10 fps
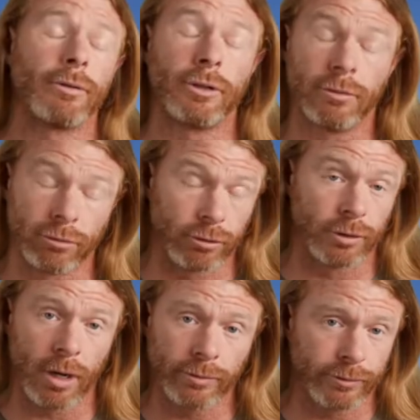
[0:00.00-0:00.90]
to
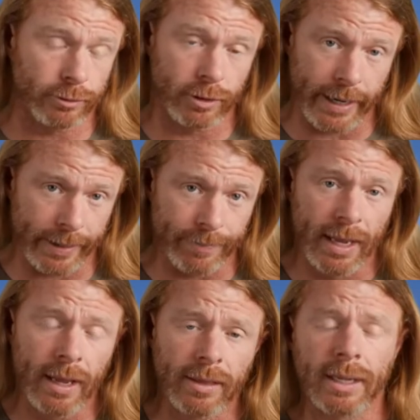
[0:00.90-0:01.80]
Trudeau's credit,
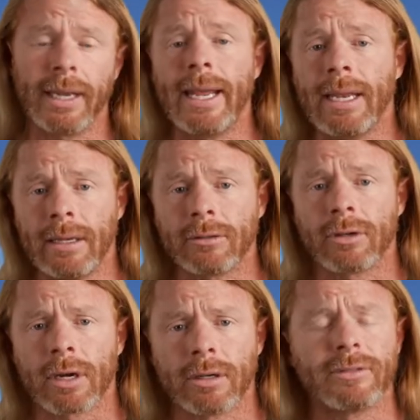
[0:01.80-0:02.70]
the Canadian
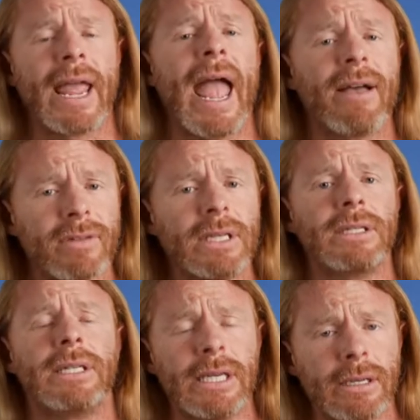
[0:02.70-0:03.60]
truckers have
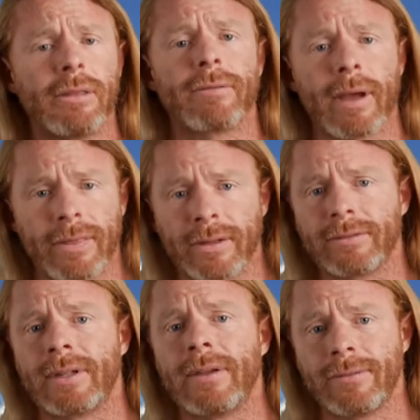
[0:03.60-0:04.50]
indeed threatened the
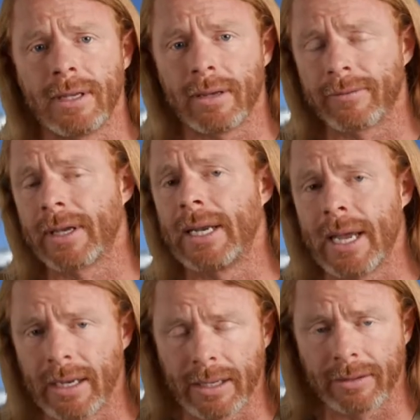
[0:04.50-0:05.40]
safety of
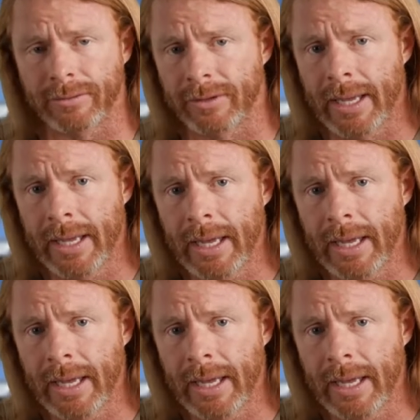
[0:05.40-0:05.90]
Canadians.